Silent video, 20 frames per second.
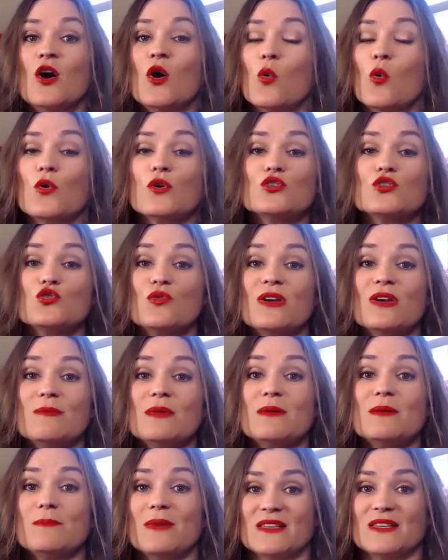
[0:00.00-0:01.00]
or
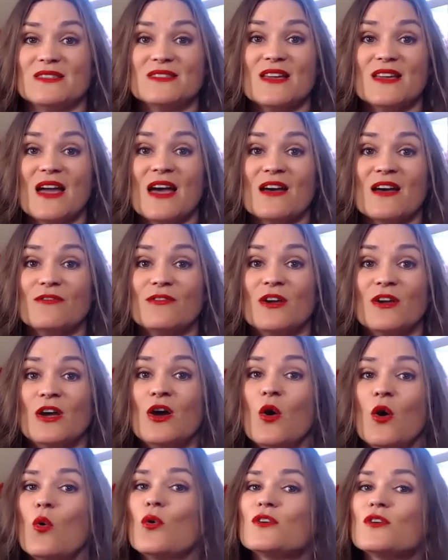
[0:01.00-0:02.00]
treatment by staff
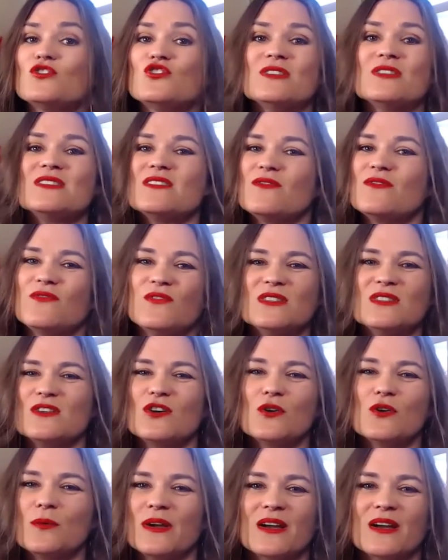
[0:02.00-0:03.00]
or just the
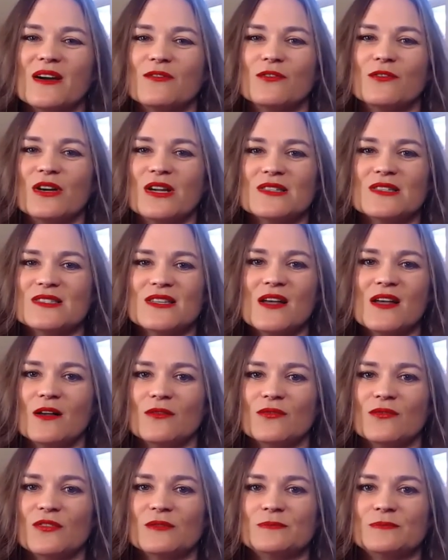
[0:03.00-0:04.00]
physical recovery
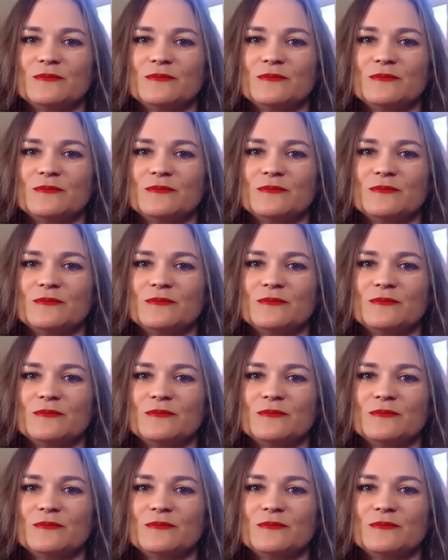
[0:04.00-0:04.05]
itself.